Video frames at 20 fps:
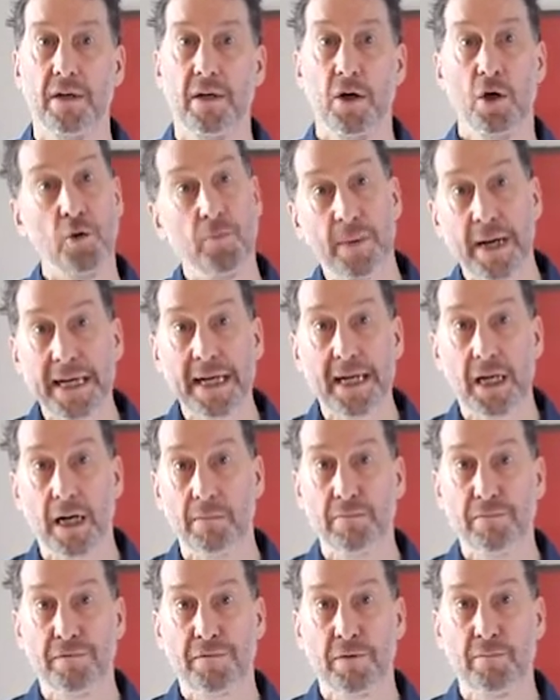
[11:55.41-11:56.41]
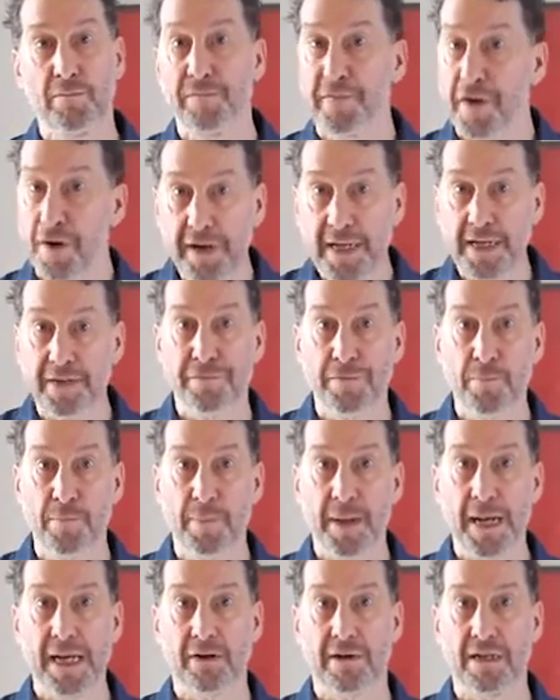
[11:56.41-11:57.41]
who may come from very different
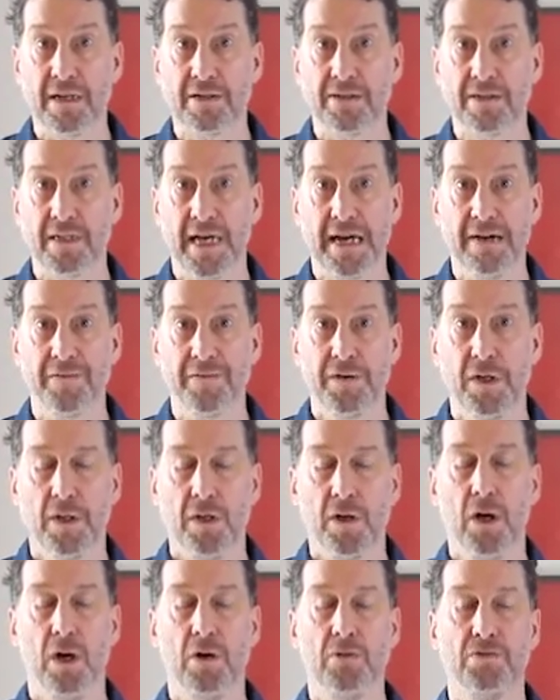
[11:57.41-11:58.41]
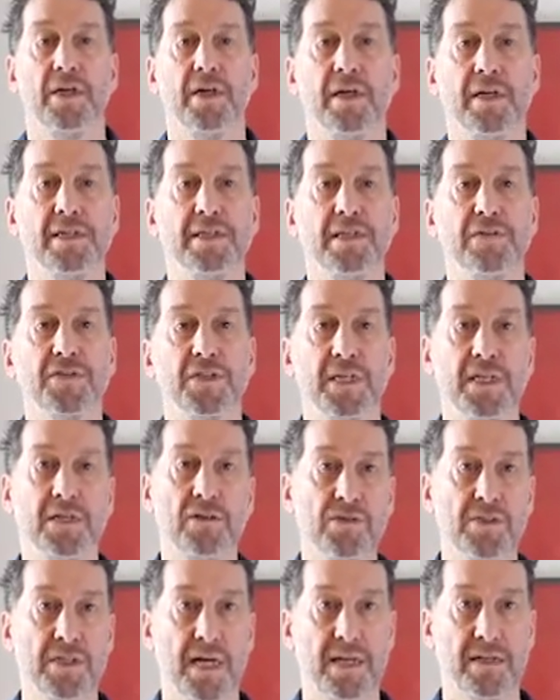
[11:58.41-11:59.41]
backgrounds and have alternative skill
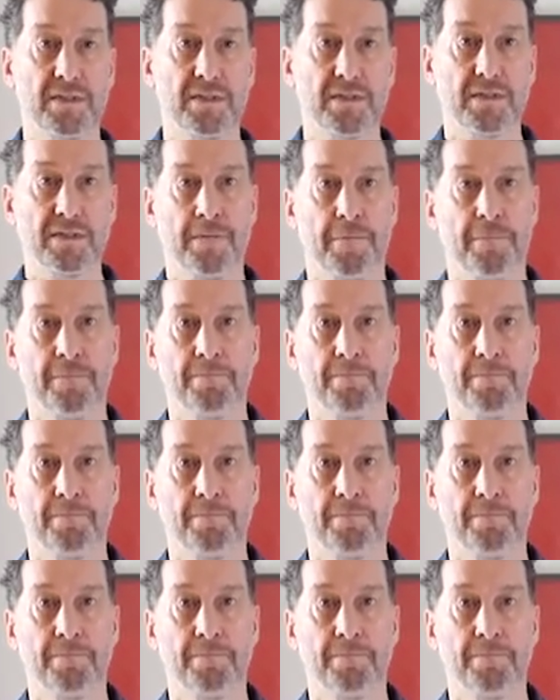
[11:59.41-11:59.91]
sets.